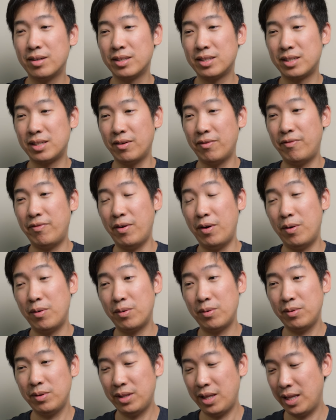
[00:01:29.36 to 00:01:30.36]
is the
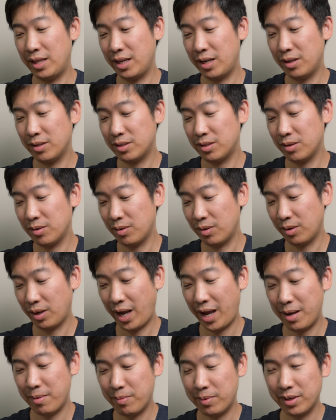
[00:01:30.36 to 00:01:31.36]
phone that they also
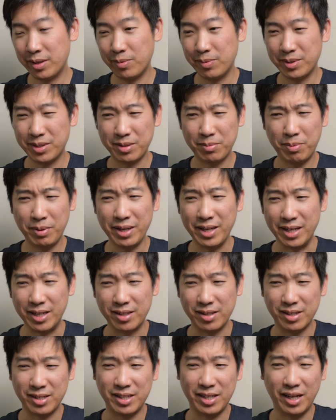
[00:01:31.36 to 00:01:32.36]
came with, which is pretty
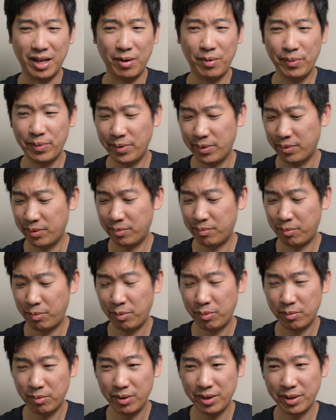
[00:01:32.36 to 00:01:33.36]
interesting. I would
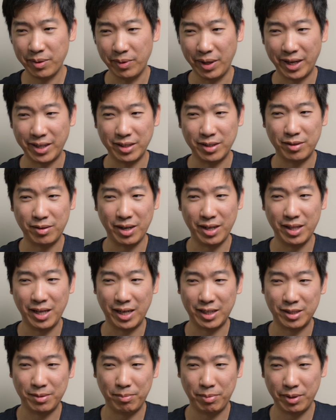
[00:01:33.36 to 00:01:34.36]
really like to try to
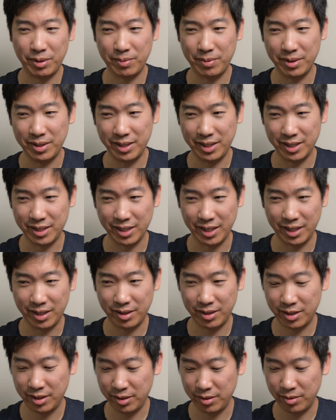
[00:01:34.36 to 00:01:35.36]
actually print one of these later
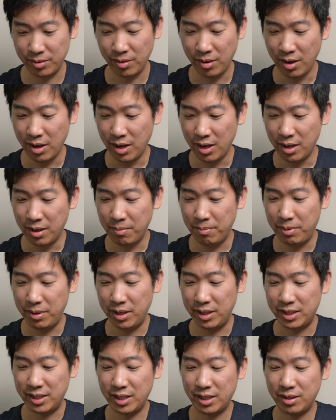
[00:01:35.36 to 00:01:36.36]
too.
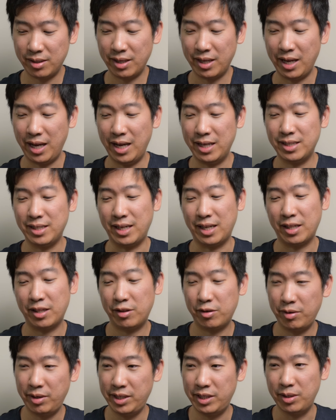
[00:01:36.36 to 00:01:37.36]
But essentially it has like
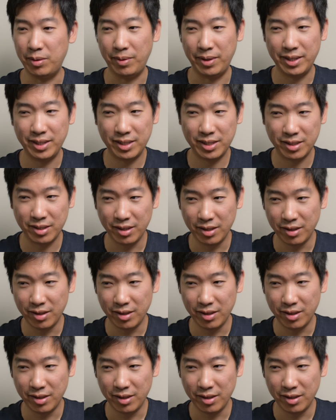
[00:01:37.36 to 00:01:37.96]
3 joints